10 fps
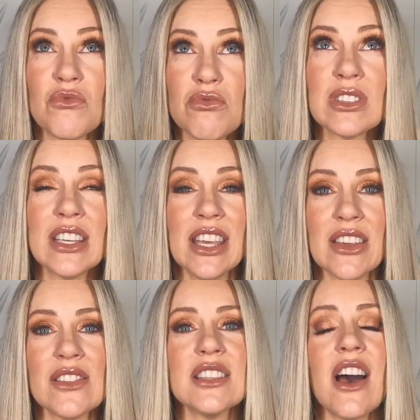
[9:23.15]
really
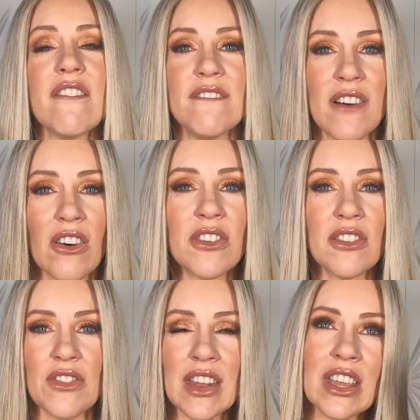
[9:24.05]
gives a
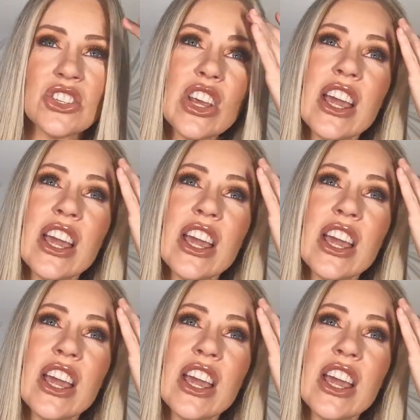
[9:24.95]
velvet finish.